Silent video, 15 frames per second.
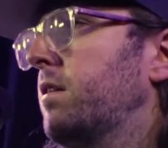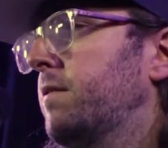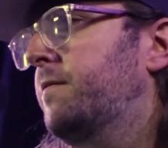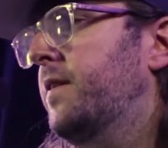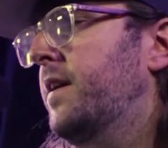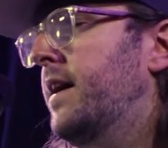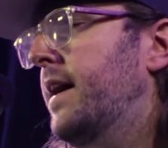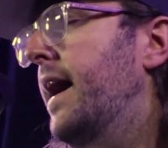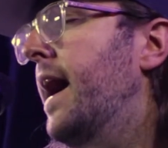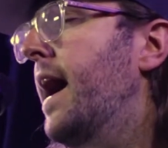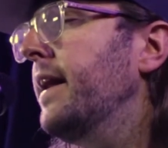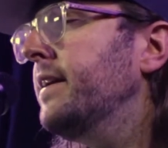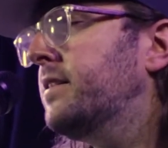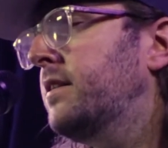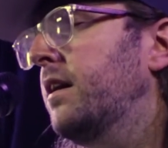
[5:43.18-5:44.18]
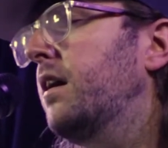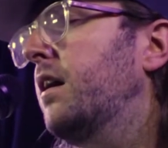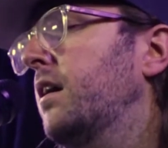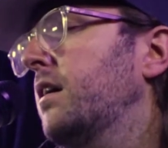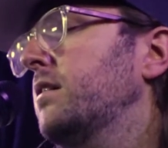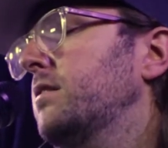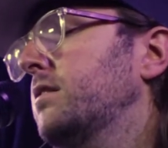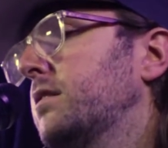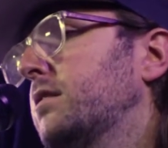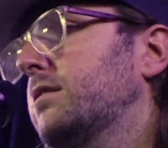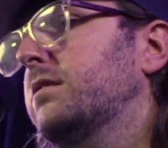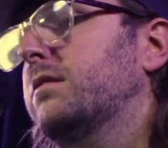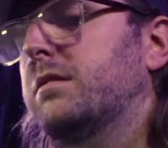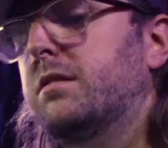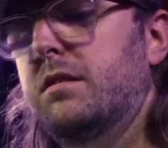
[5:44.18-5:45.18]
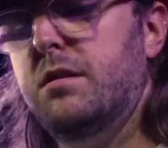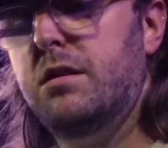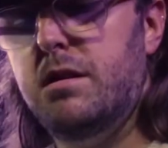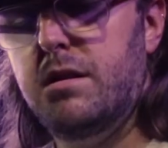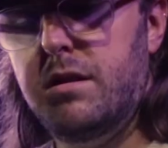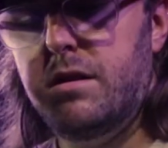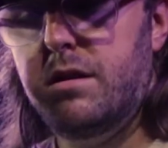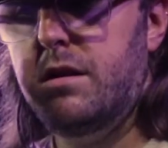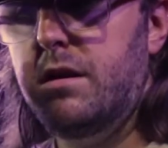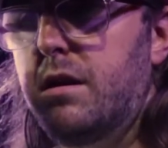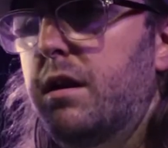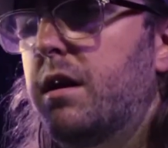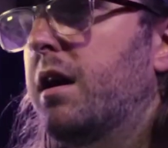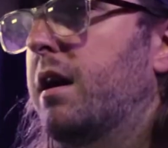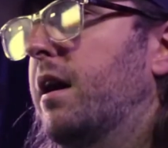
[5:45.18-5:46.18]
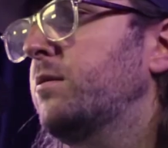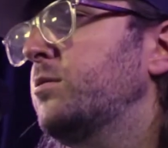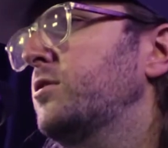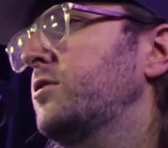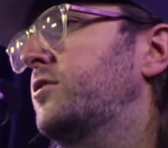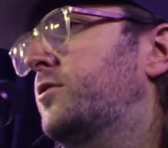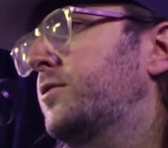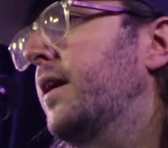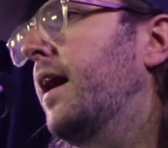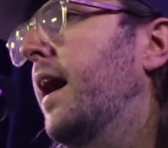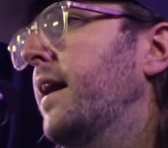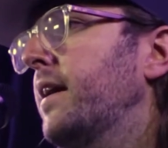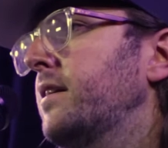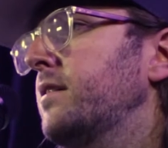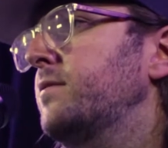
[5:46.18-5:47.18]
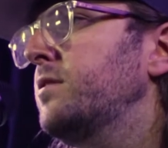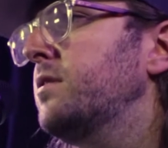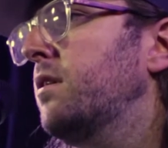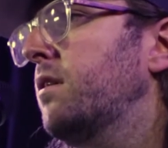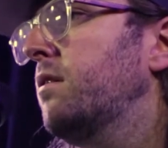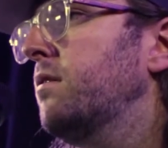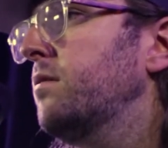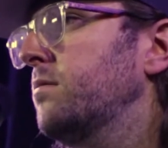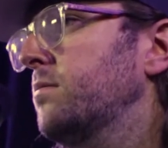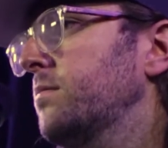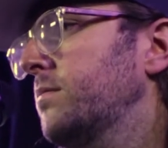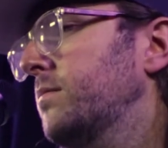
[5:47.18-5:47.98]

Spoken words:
if I had a car I would drive you home,